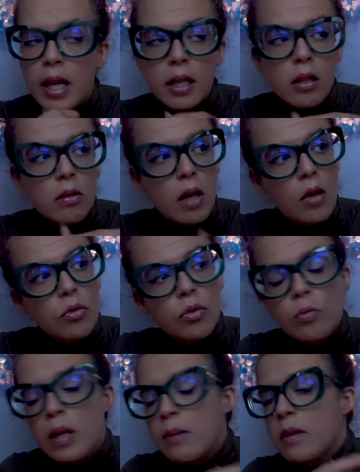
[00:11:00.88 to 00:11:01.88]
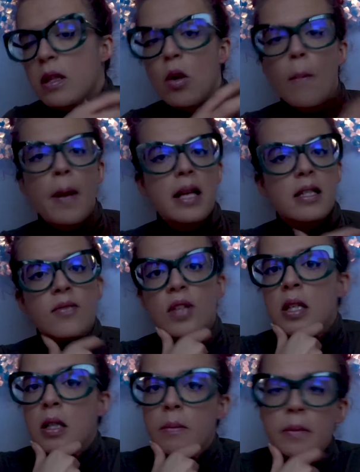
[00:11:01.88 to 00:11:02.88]
I know how to maybe do a passive
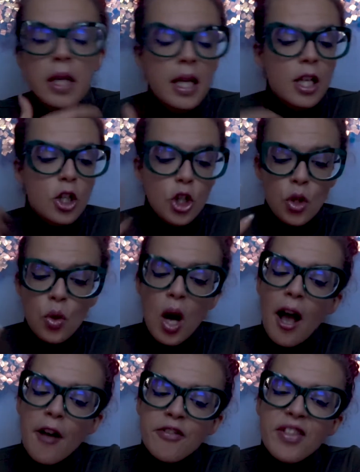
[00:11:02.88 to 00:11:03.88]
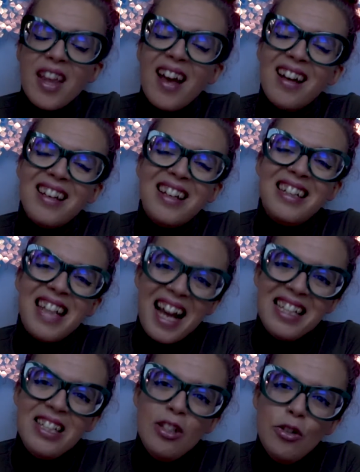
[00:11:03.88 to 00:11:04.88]
income. You have that
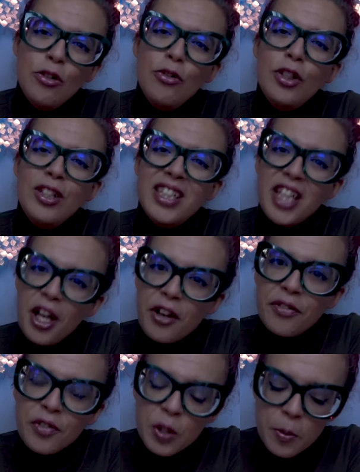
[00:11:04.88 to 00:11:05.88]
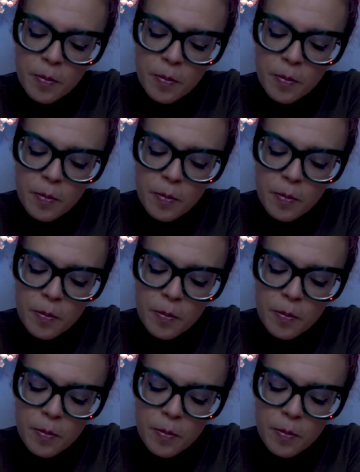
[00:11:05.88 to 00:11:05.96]
kind of a gift.